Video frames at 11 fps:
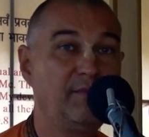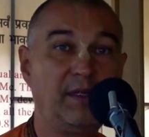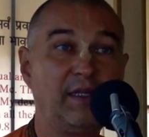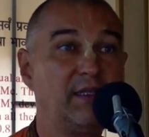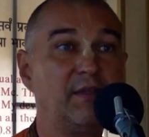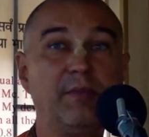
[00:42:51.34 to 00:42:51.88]
But
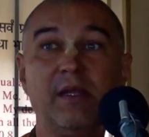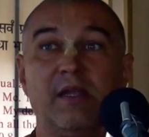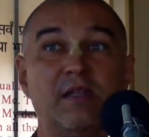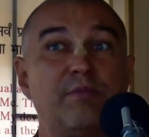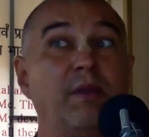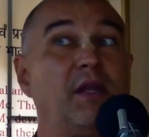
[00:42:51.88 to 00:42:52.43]
doesn't mean
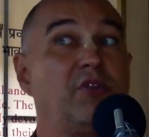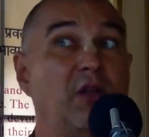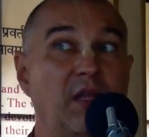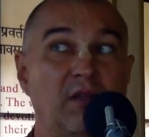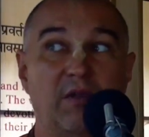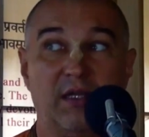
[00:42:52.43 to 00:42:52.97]
he's
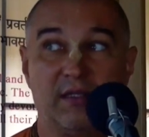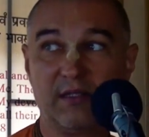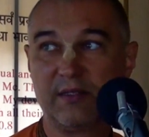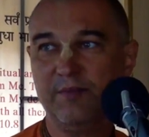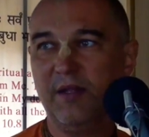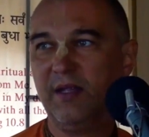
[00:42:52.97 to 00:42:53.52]
spiritually
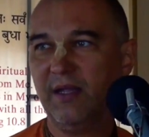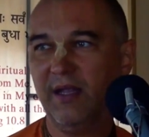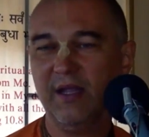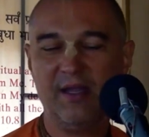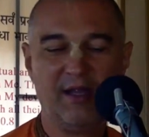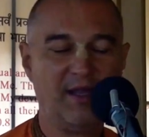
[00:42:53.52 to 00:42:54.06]
advanced.
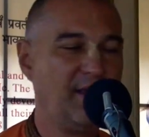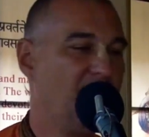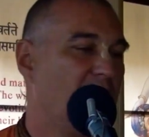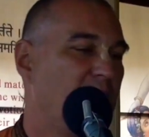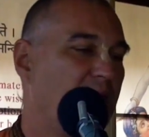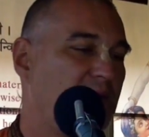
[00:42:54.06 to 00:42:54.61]

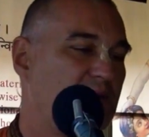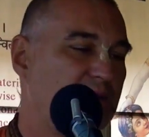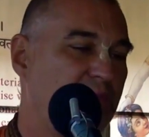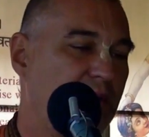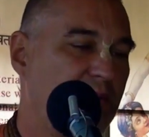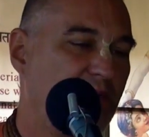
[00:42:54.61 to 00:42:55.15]
Because
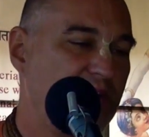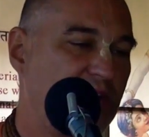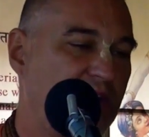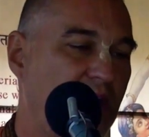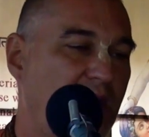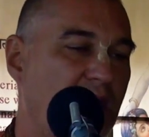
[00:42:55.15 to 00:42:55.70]
being
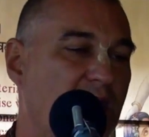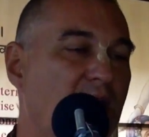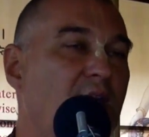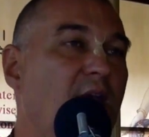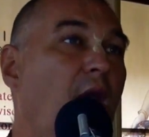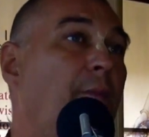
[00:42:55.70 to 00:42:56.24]
vegetarian.
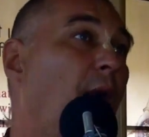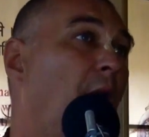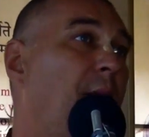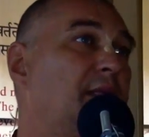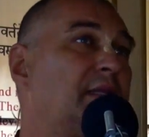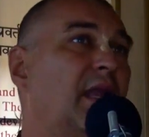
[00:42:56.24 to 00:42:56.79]
And
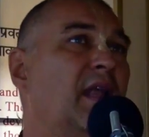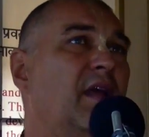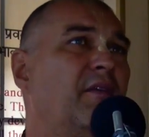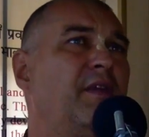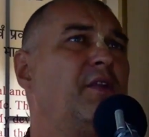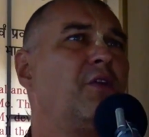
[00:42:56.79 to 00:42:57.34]
Prabhupada said,
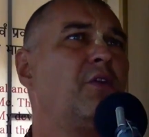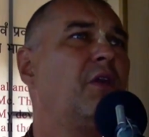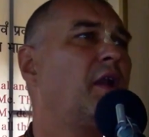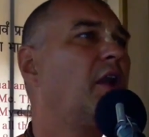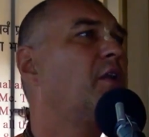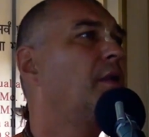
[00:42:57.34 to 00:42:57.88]
we don't go
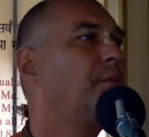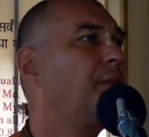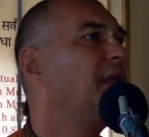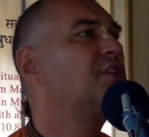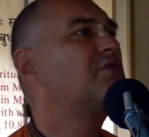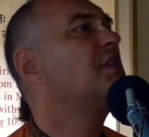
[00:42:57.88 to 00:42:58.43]
around and
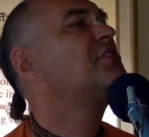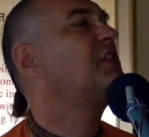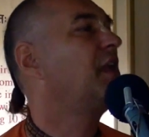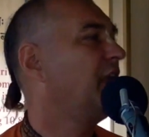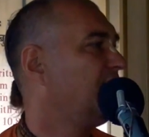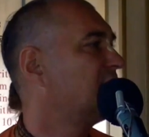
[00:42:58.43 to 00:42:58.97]
preach
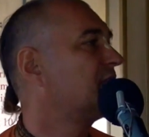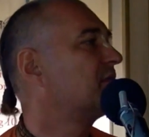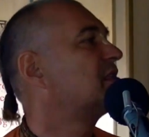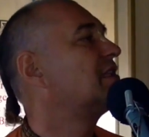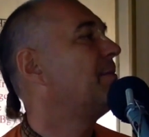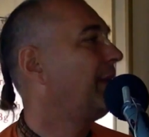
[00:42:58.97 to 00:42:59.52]
vegetarianism
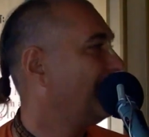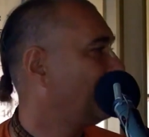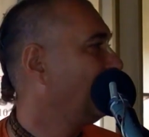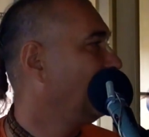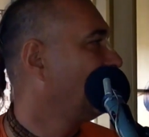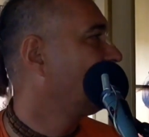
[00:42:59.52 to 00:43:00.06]

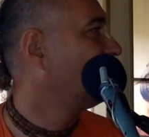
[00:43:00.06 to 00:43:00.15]
separately, like,